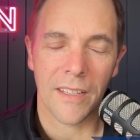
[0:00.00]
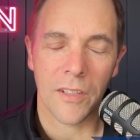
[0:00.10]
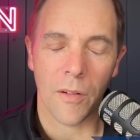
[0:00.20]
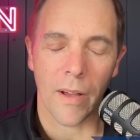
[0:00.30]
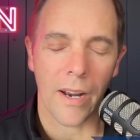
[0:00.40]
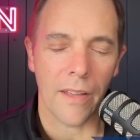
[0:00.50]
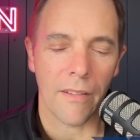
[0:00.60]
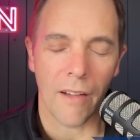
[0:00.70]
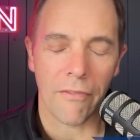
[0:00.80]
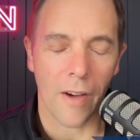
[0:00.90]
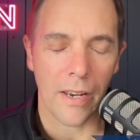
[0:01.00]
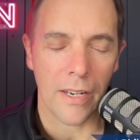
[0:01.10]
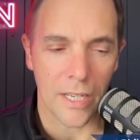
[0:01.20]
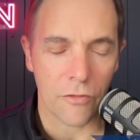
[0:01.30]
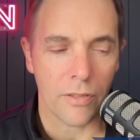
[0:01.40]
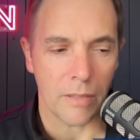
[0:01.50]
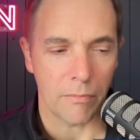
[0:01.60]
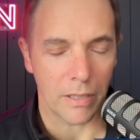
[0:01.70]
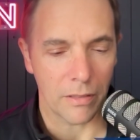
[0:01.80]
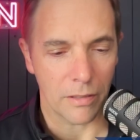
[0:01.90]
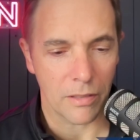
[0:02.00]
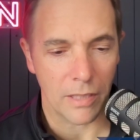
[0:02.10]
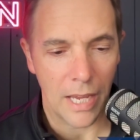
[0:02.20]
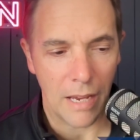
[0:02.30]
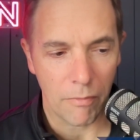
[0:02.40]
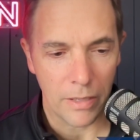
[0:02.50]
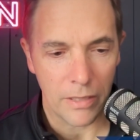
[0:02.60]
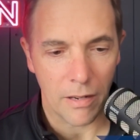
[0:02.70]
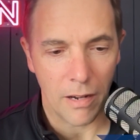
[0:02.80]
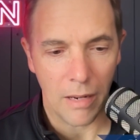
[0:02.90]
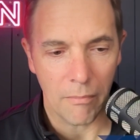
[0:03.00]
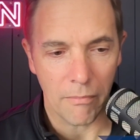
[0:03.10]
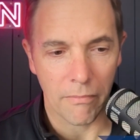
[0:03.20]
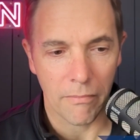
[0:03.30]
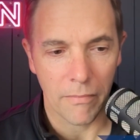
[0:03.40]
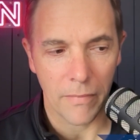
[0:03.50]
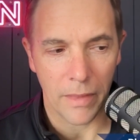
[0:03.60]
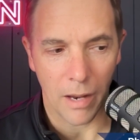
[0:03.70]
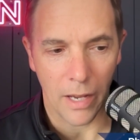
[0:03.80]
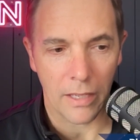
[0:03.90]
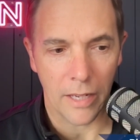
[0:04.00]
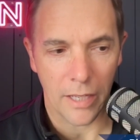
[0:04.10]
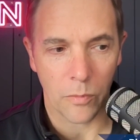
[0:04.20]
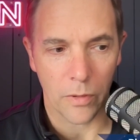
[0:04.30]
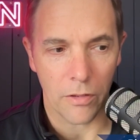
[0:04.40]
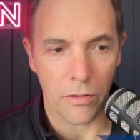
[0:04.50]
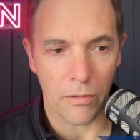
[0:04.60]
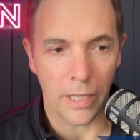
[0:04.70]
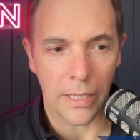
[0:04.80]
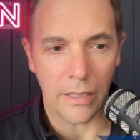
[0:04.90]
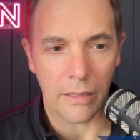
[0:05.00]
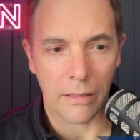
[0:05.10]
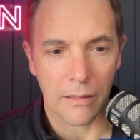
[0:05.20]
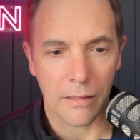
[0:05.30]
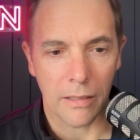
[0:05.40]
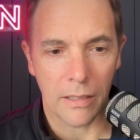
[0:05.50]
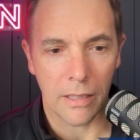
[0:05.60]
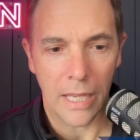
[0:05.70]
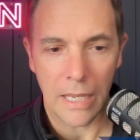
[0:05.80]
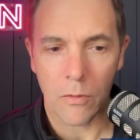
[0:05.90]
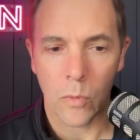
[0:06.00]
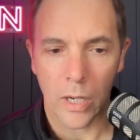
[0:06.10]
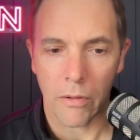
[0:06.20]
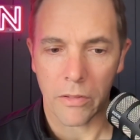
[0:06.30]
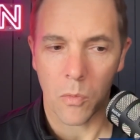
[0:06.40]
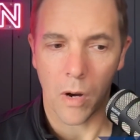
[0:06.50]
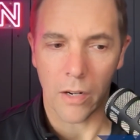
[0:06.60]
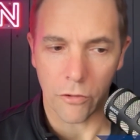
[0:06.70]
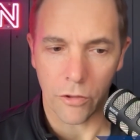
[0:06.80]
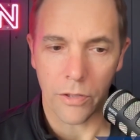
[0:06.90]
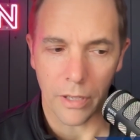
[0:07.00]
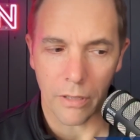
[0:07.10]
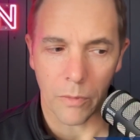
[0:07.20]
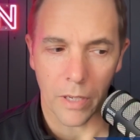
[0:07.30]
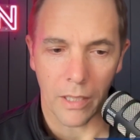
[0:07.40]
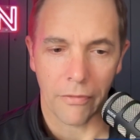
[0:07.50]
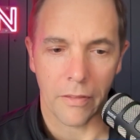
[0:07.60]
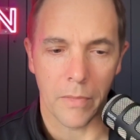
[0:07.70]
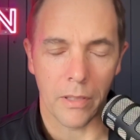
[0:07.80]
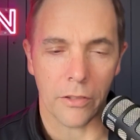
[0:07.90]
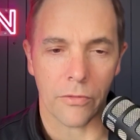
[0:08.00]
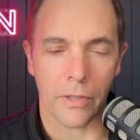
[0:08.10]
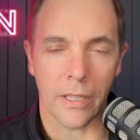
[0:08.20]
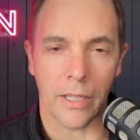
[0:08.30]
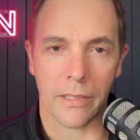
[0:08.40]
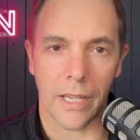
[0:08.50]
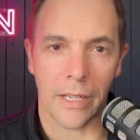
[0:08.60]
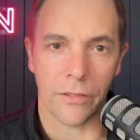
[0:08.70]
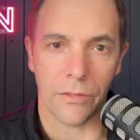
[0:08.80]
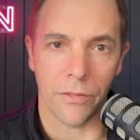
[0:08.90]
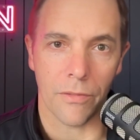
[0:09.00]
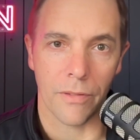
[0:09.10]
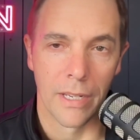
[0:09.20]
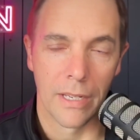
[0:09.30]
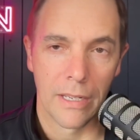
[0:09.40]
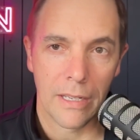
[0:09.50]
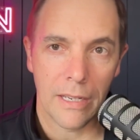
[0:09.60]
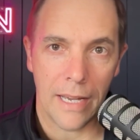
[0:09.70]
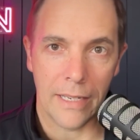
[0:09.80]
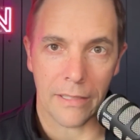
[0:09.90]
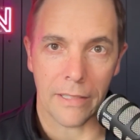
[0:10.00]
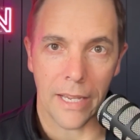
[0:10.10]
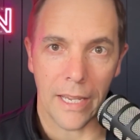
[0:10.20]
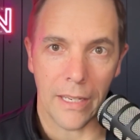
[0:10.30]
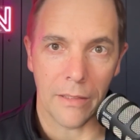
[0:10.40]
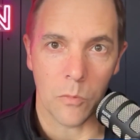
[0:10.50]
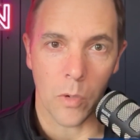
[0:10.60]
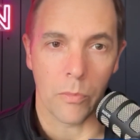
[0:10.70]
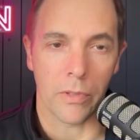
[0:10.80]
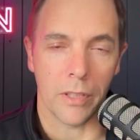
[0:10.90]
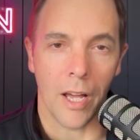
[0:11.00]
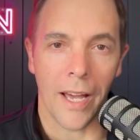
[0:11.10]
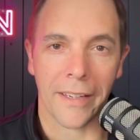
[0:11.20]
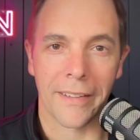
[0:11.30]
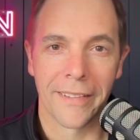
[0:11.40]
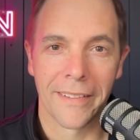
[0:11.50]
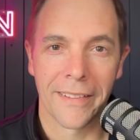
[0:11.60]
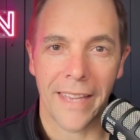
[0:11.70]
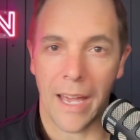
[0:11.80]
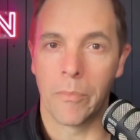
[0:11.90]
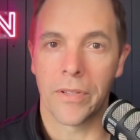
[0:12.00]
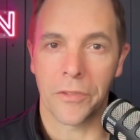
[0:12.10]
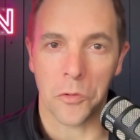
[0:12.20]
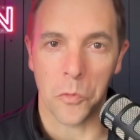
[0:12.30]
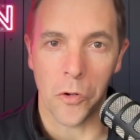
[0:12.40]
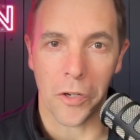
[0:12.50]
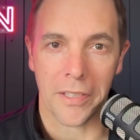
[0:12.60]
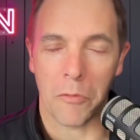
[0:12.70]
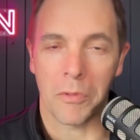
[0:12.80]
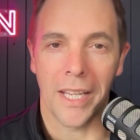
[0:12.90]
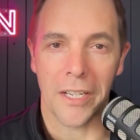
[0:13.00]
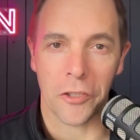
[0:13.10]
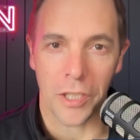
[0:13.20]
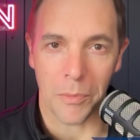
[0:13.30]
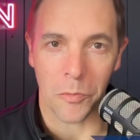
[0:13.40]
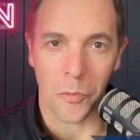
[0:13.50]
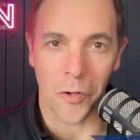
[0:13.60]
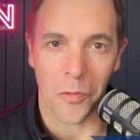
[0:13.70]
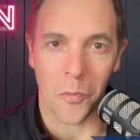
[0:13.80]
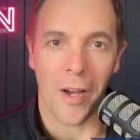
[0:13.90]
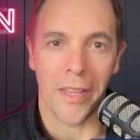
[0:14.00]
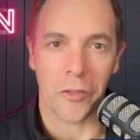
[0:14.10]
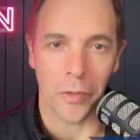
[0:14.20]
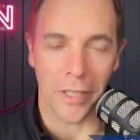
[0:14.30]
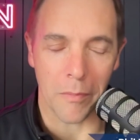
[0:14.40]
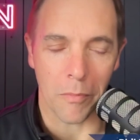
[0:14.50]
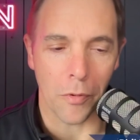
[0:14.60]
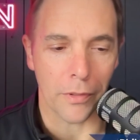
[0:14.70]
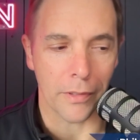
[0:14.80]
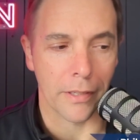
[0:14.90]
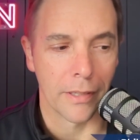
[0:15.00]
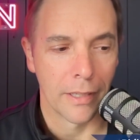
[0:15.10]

And I find it interesting because every time that I connect with a new leader, even when I was quite junior, when I left the military and I started to understand what it was like how business works, how relationships work, why that's really important.